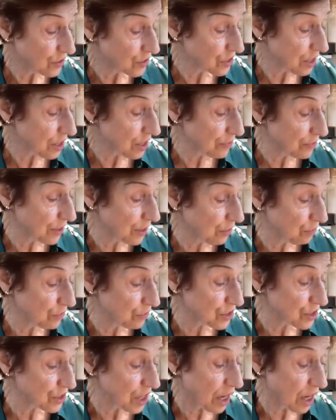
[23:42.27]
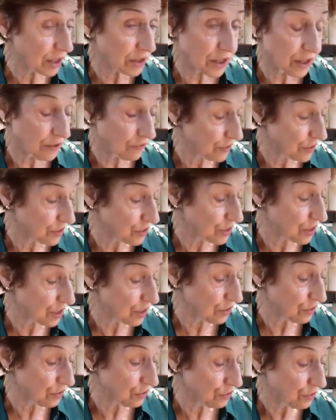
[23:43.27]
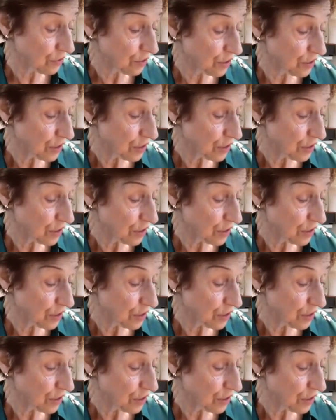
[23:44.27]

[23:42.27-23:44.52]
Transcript: something was not given to you.